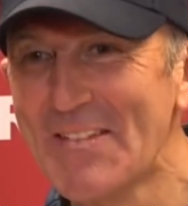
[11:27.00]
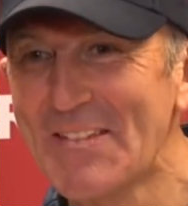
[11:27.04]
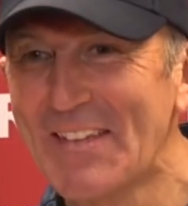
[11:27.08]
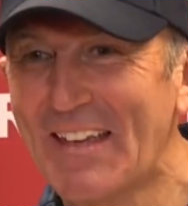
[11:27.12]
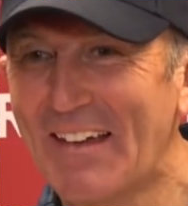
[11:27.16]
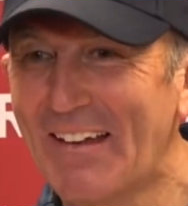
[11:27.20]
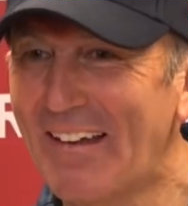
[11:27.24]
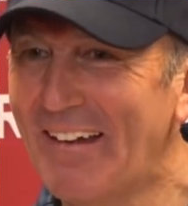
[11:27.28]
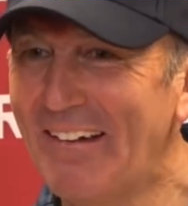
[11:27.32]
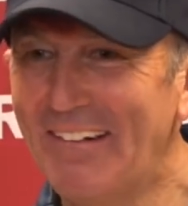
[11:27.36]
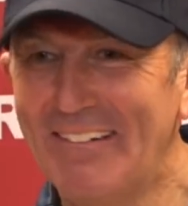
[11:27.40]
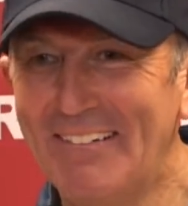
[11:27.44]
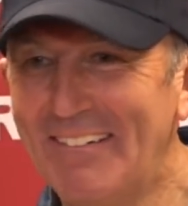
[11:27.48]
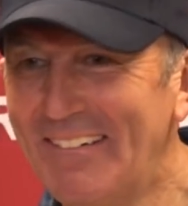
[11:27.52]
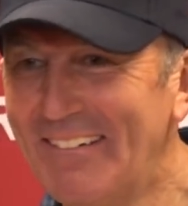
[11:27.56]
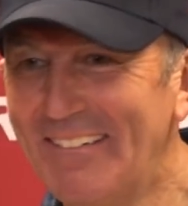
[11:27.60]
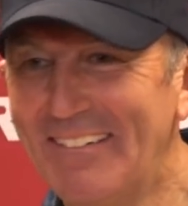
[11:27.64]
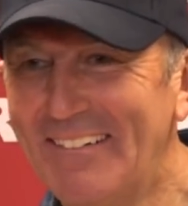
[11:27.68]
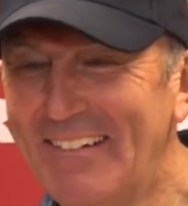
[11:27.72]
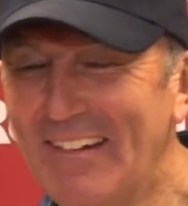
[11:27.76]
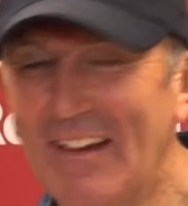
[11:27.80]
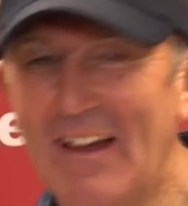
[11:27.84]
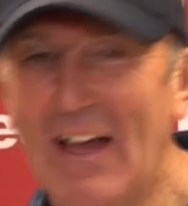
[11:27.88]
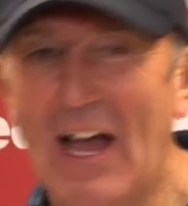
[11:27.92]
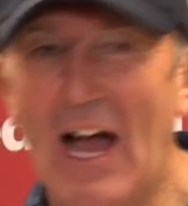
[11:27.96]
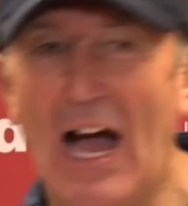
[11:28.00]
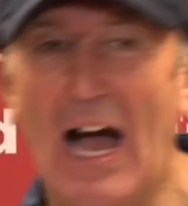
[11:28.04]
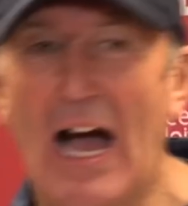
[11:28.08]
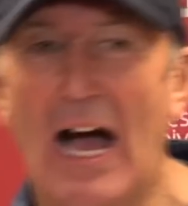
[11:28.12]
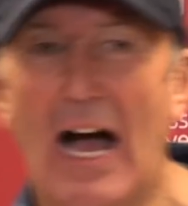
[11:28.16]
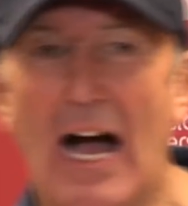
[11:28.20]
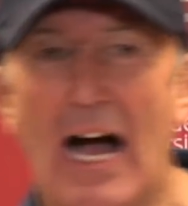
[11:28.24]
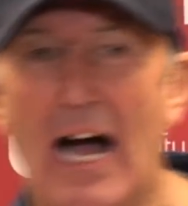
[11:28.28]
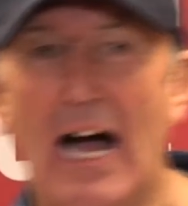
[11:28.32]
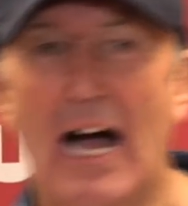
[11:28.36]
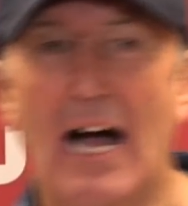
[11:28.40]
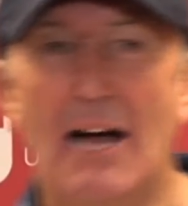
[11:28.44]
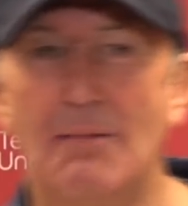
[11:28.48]
place though, haven't you? And that's
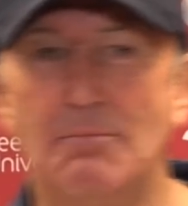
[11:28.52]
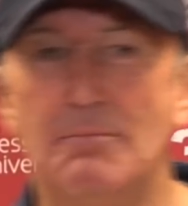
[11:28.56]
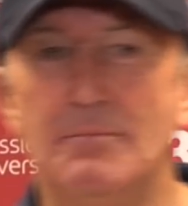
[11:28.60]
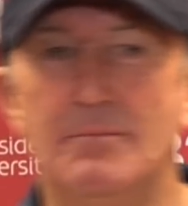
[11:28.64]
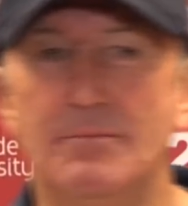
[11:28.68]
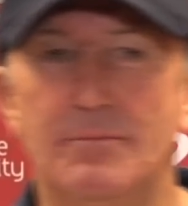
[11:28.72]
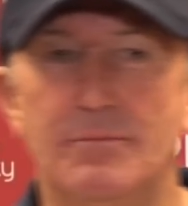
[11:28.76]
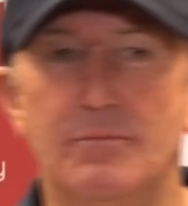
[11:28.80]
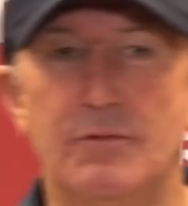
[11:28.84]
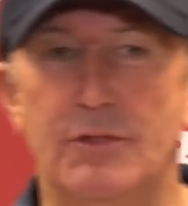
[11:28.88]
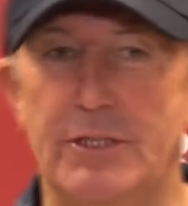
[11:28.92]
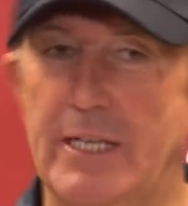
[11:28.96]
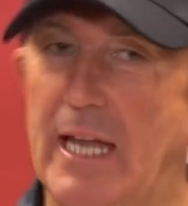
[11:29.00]
battle.